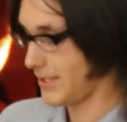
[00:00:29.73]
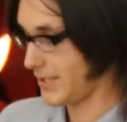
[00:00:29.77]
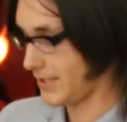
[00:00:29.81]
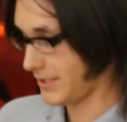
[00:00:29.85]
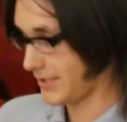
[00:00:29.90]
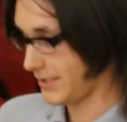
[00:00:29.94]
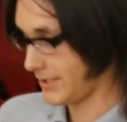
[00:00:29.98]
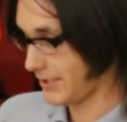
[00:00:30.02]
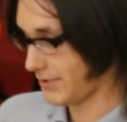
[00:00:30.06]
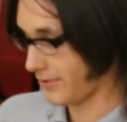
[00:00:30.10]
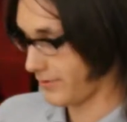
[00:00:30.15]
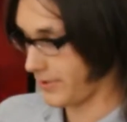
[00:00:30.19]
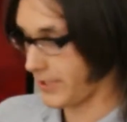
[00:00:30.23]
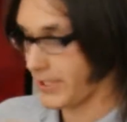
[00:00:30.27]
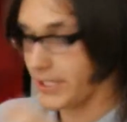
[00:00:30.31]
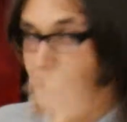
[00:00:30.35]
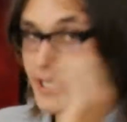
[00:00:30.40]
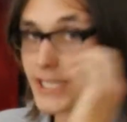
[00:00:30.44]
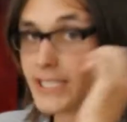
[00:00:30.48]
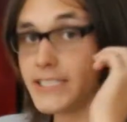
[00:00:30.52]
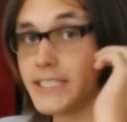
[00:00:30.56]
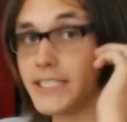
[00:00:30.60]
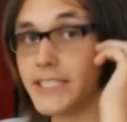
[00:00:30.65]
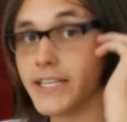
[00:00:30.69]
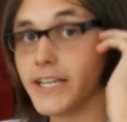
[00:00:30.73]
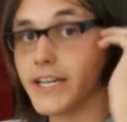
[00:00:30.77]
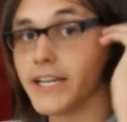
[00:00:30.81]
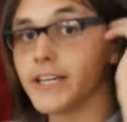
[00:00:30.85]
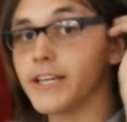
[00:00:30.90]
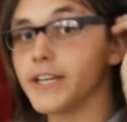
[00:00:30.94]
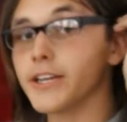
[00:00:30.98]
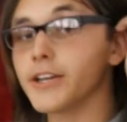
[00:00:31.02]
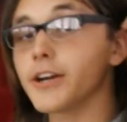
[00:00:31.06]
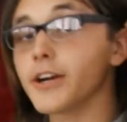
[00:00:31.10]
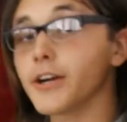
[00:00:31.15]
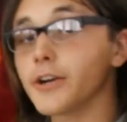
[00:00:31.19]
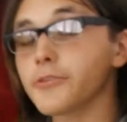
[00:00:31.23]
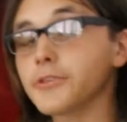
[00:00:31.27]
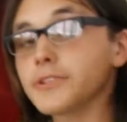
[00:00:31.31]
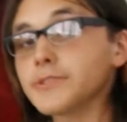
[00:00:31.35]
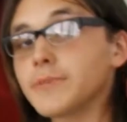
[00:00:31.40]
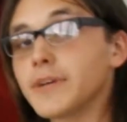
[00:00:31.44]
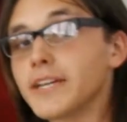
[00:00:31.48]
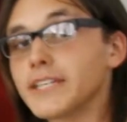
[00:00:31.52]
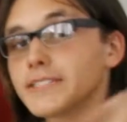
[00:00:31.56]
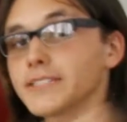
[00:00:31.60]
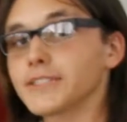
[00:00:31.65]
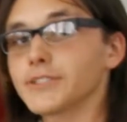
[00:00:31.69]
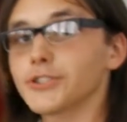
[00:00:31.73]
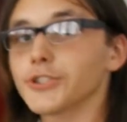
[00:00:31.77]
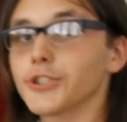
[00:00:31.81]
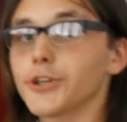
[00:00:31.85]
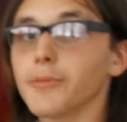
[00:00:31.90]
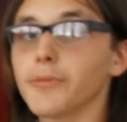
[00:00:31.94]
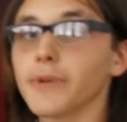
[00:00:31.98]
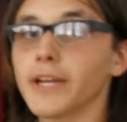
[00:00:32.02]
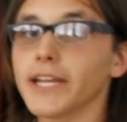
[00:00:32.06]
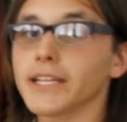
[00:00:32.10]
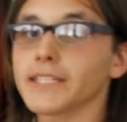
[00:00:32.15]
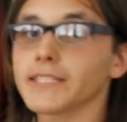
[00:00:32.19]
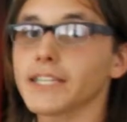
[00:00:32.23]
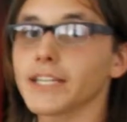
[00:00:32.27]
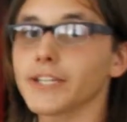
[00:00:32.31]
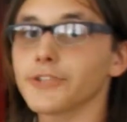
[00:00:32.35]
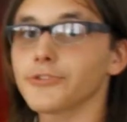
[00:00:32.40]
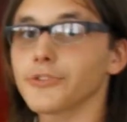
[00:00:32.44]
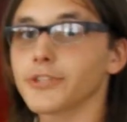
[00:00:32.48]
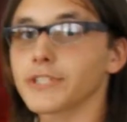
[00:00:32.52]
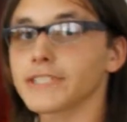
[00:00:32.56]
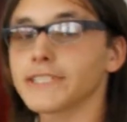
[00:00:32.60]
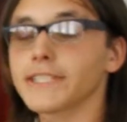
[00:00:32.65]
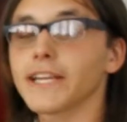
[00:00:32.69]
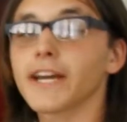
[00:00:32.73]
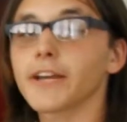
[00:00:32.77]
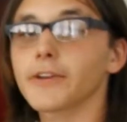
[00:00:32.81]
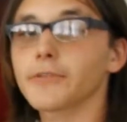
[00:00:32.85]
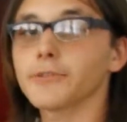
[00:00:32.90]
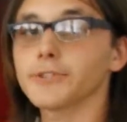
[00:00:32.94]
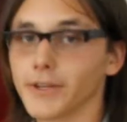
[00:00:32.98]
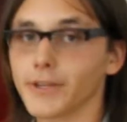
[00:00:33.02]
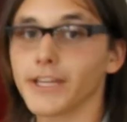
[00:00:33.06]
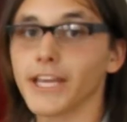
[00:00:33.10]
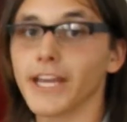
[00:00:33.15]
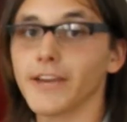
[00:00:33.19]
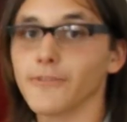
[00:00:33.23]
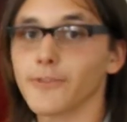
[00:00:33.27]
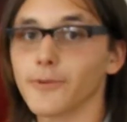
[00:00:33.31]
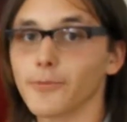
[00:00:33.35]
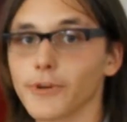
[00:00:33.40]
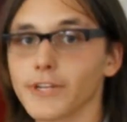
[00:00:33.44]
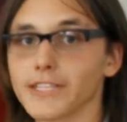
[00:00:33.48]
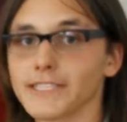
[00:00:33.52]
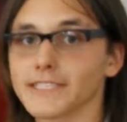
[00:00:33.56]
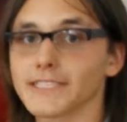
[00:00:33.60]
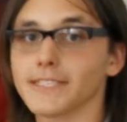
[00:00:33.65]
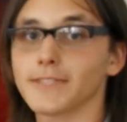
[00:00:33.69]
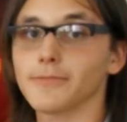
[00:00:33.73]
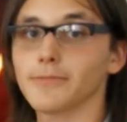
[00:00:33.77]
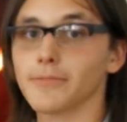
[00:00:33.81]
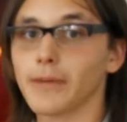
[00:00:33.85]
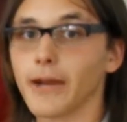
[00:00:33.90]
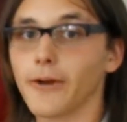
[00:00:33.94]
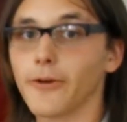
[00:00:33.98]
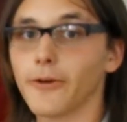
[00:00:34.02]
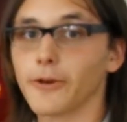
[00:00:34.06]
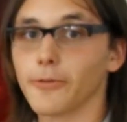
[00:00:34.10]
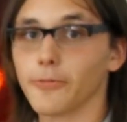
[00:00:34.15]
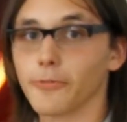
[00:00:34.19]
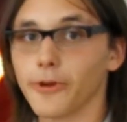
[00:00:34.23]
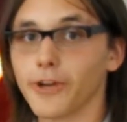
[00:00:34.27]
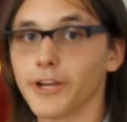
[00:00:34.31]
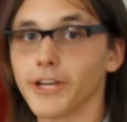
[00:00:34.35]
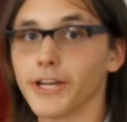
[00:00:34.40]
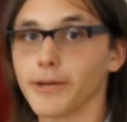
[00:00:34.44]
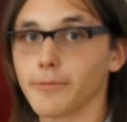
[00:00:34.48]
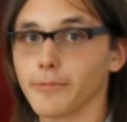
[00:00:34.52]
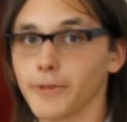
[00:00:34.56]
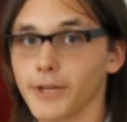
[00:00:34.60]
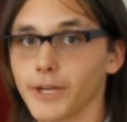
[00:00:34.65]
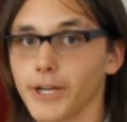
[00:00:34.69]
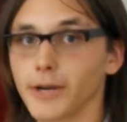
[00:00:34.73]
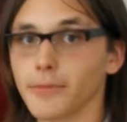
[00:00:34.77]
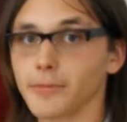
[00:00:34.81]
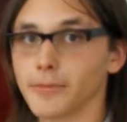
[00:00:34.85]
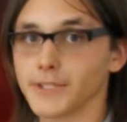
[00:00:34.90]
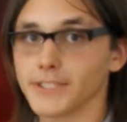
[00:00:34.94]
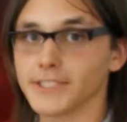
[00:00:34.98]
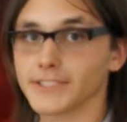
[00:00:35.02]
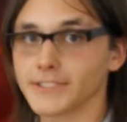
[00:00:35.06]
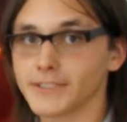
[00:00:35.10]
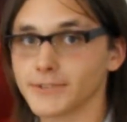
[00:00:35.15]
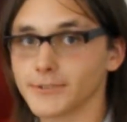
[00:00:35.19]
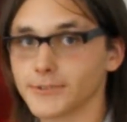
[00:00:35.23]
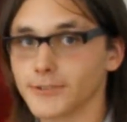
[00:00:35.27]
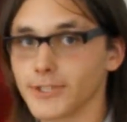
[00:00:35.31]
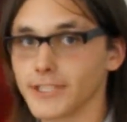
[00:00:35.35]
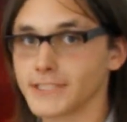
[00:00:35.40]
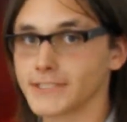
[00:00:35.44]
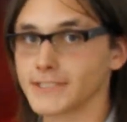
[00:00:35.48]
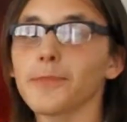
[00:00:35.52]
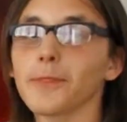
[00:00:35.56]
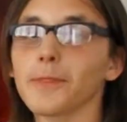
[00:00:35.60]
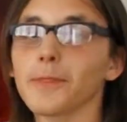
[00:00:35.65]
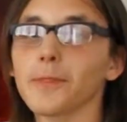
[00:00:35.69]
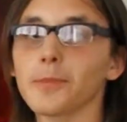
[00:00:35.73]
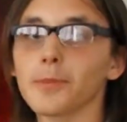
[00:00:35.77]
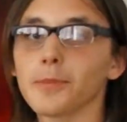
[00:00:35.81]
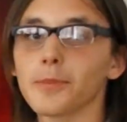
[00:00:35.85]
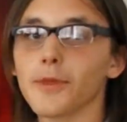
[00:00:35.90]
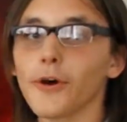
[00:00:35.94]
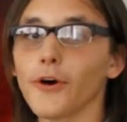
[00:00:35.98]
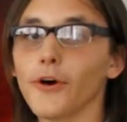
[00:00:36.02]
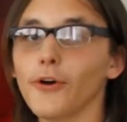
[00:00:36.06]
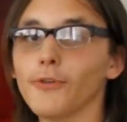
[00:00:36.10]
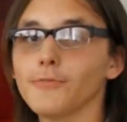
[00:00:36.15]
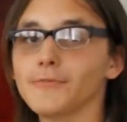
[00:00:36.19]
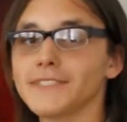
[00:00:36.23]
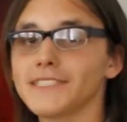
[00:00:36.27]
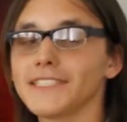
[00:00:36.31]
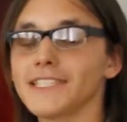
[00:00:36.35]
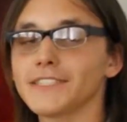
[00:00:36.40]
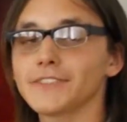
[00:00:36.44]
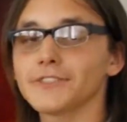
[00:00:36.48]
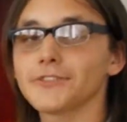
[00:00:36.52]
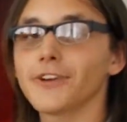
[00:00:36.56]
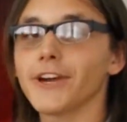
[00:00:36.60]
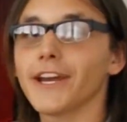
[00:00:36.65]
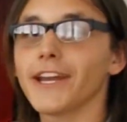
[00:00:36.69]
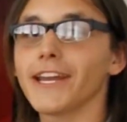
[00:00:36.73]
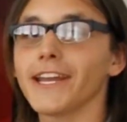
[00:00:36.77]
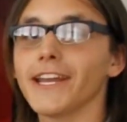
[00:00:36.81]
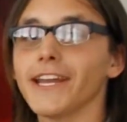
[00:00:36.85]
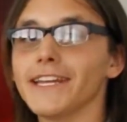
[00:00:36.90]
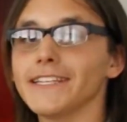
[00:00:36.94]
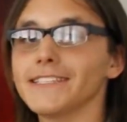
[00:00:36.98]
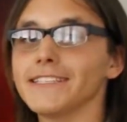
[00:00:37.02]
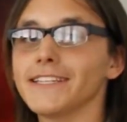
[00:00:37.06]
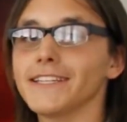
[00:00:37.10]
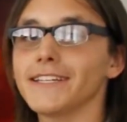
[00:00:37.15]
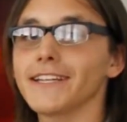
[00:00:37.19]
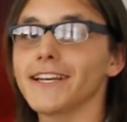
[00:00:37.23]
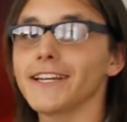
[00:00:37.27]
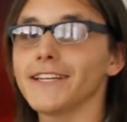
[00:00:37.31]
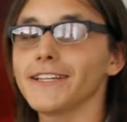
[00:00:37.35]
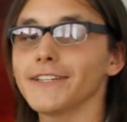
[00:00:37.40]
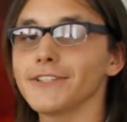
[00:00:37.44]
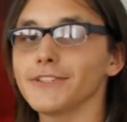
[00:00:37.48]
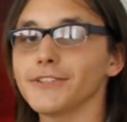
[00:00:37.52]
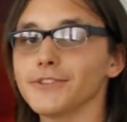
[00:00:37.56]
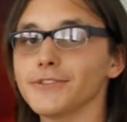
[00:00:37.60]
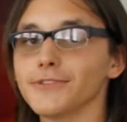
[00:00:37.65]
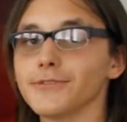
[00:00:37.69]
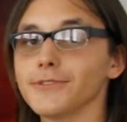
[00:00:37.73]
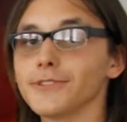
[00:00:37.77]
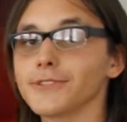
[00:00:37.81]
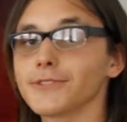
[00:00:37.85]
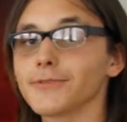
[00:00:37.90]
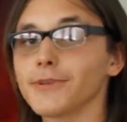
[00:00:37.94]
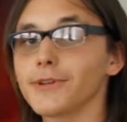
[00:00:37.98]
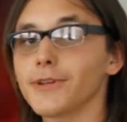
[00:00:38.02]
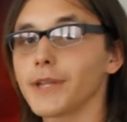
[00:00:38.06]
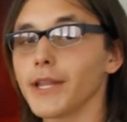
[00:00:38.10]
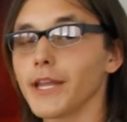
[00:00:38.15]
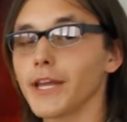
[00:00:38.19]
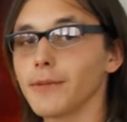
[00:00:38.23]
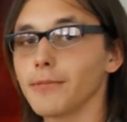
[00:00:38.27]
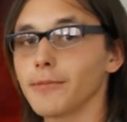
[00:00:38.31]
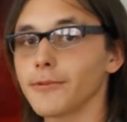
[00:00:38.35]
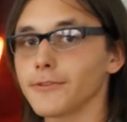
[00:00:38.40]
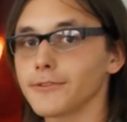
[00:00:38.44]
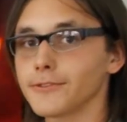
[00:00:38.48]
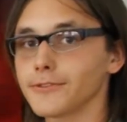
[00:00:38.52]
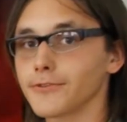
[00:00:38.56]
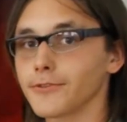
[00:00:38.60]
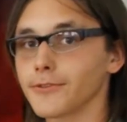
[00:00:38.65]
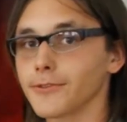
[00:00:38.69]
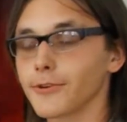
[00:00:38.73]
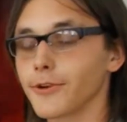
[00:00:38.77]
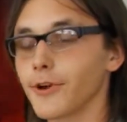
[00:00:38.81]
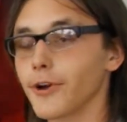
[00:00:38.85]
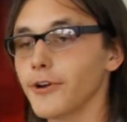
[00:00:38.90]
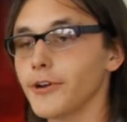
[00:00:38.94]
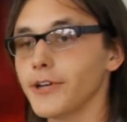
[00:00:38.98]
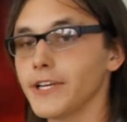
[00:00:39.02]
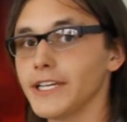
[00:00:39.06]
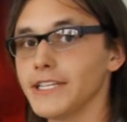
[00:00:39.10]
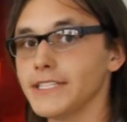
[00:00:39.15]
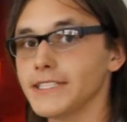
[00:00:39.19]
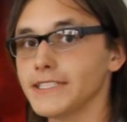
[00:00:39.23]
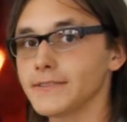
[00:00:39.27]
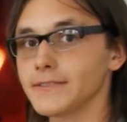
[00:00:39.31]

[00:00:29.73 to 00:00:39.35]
So in 1890, Congress passed the Sherman Antitrust Act, which gave the president power to break up monopolies and trusts. The Homestead Strike in 1892 was when laborers for Carnegie